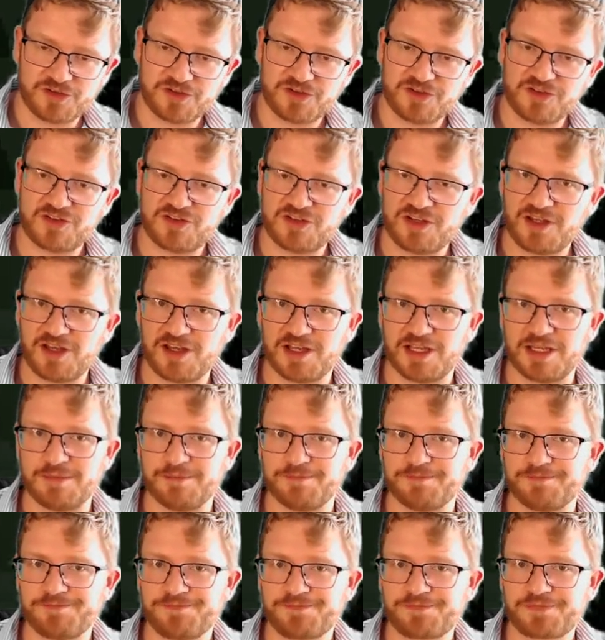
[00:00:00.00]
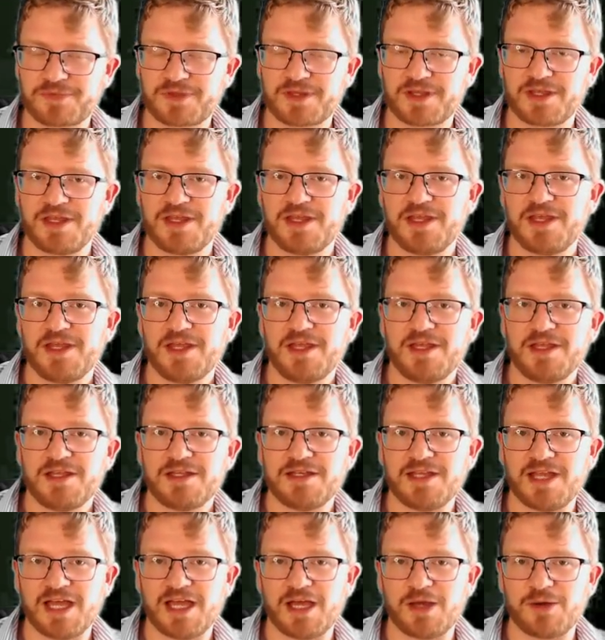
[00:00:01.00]
time.
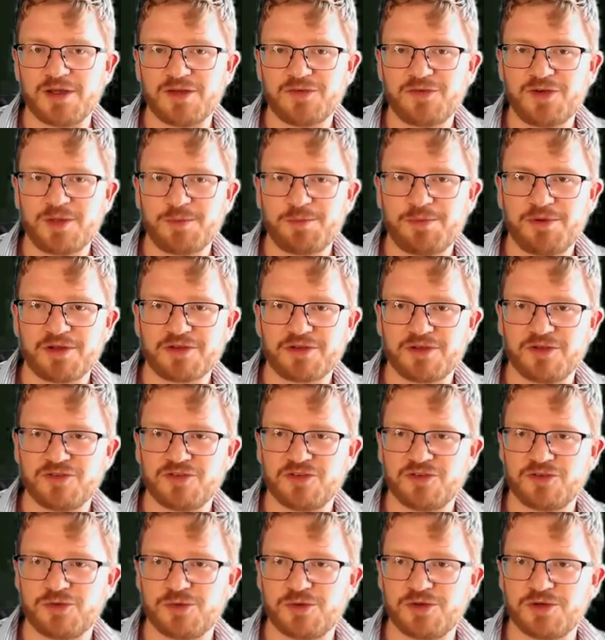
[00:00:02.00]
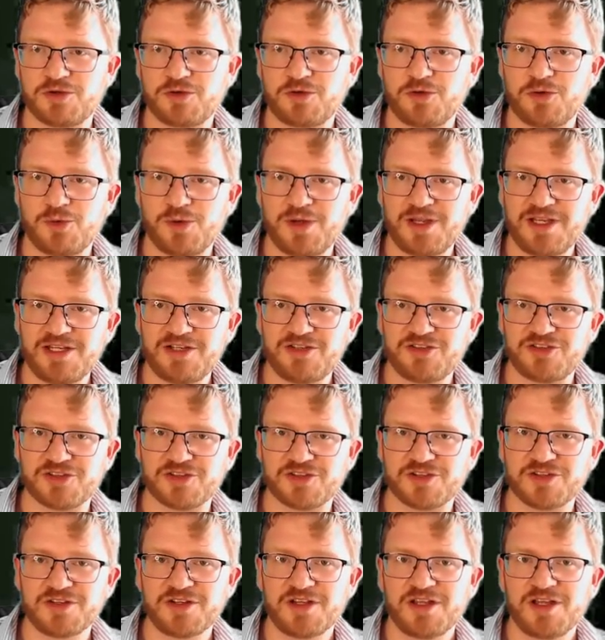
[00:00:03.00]
Now, if I plug those into an
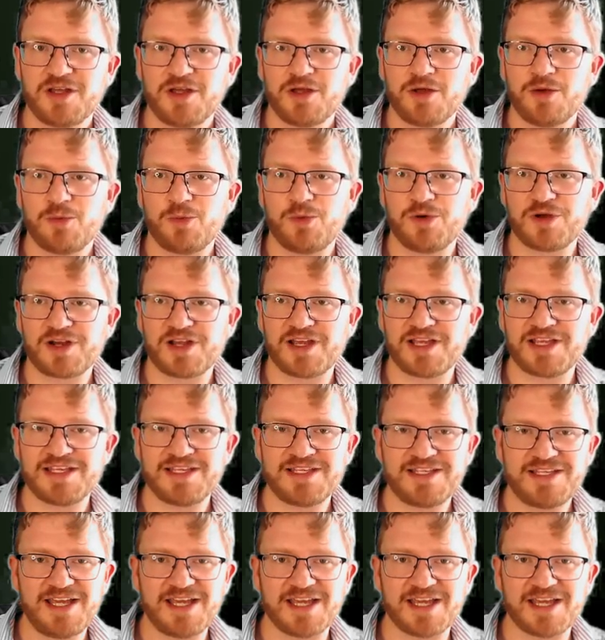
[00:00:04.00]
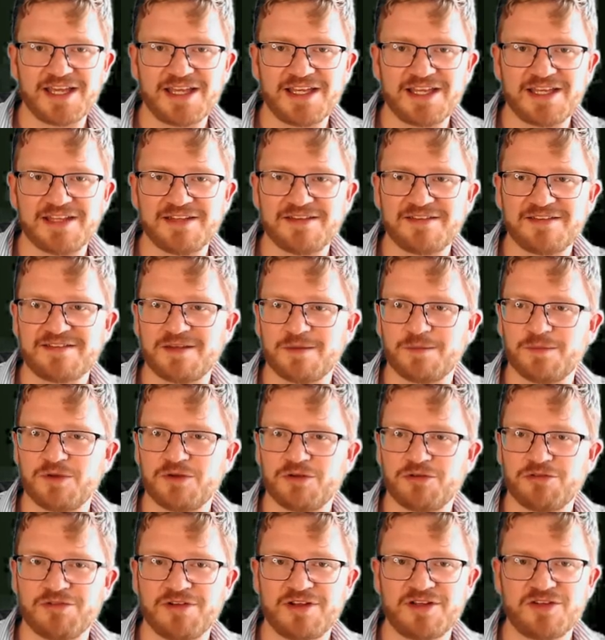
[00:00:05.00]
equation, what I get is some
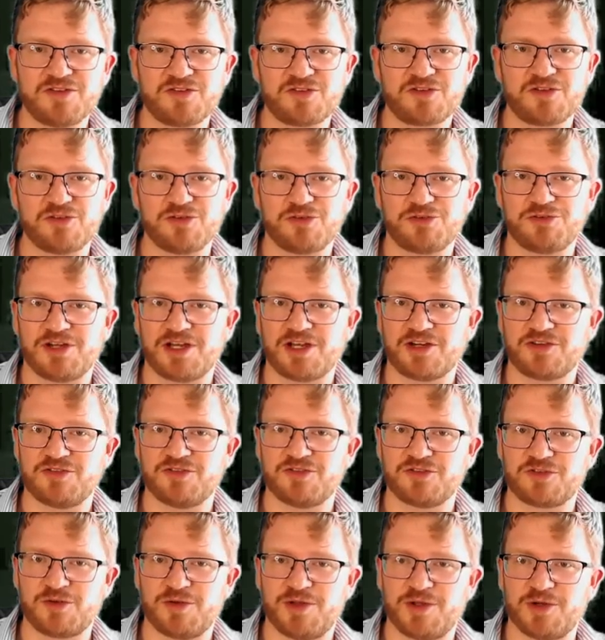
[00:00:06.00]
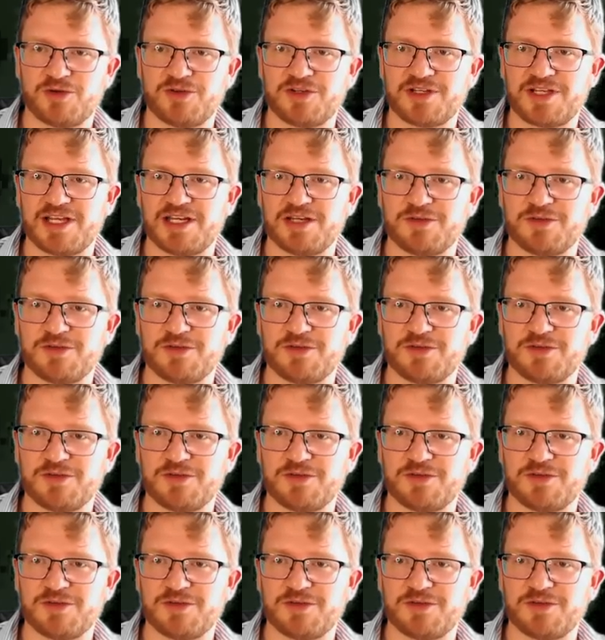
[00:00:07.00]
Lorentz contractions going on again.